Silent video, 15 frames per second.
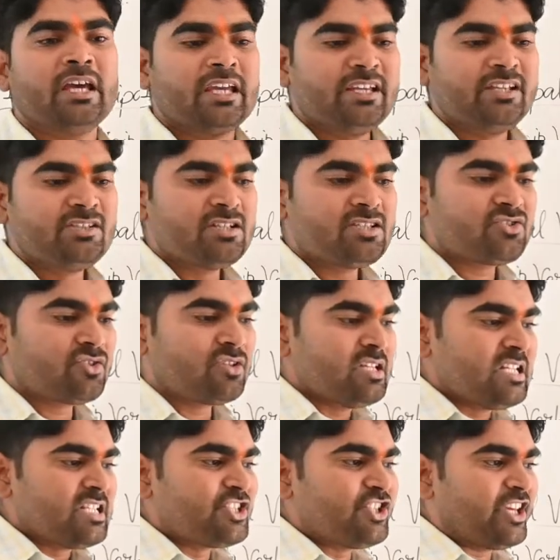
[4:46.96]
he just
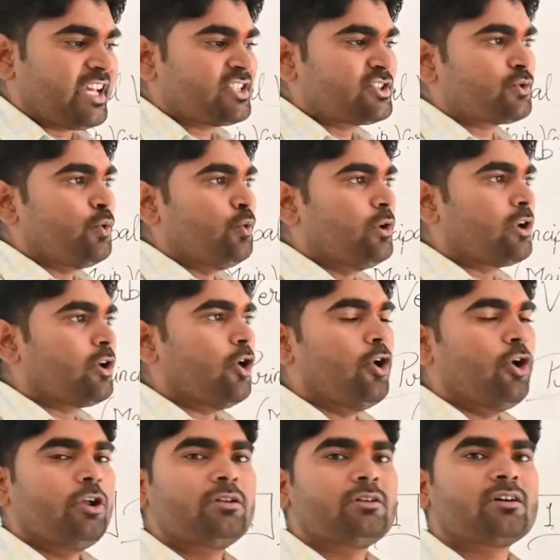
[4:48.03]
checks over
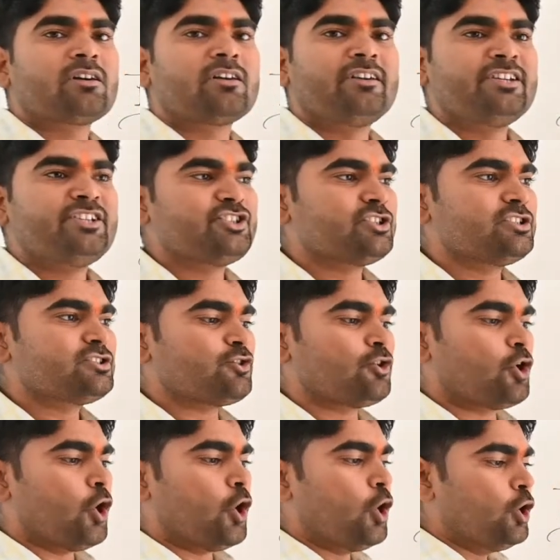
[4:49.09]
all the conditions or
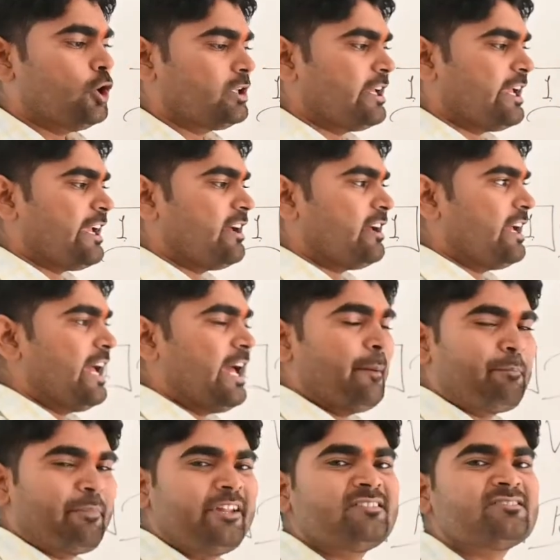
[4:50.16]
all the
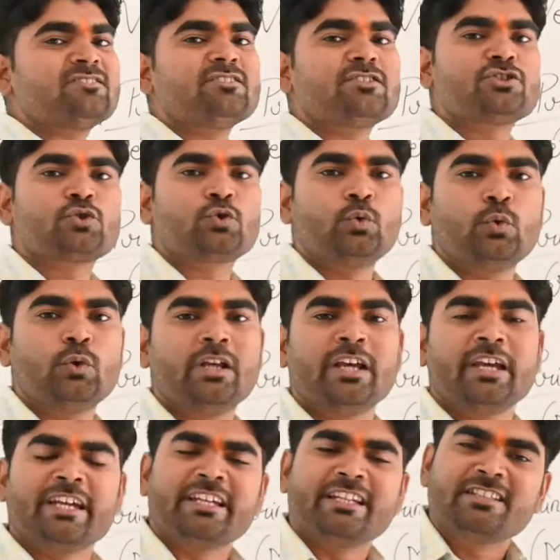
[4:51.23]
happenings in the school.
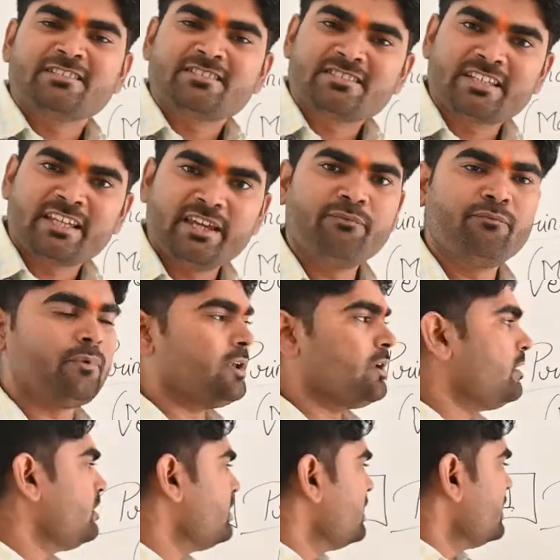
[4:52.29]
In the same
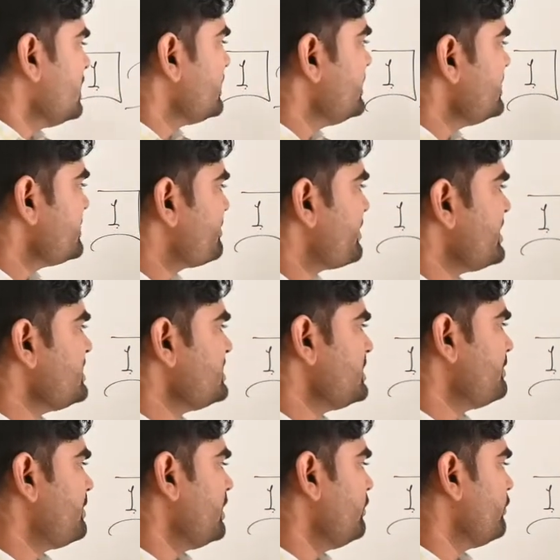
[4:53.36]
way, this
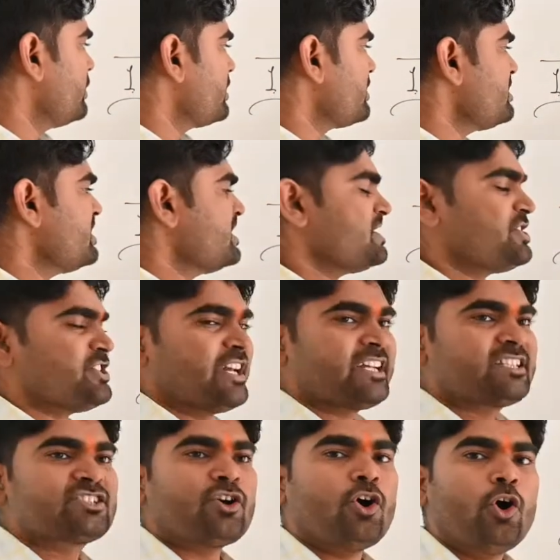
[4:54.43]
principal verb
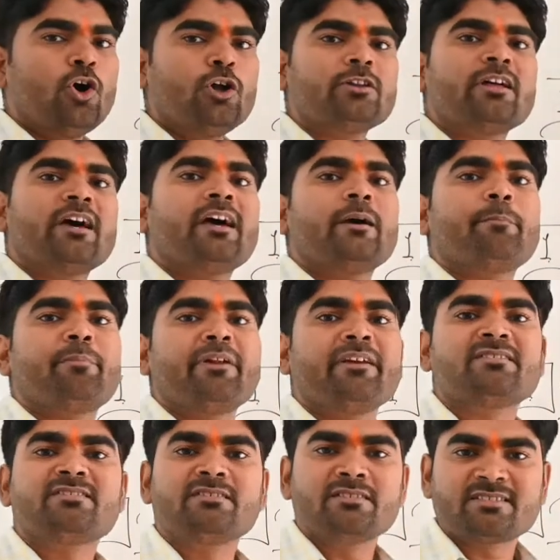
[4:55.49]
checks all the
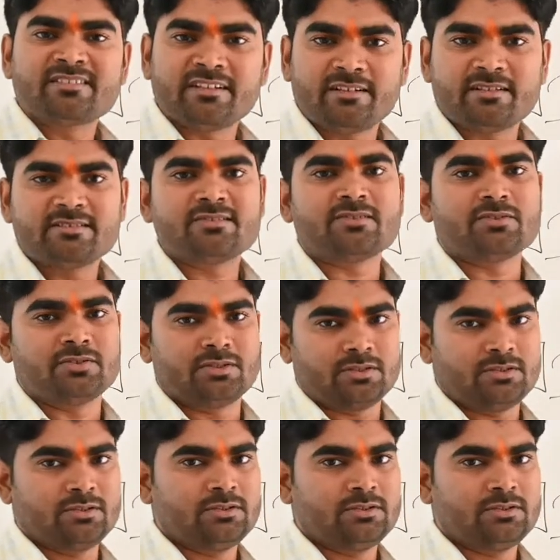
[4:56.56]
happenings in the sentences.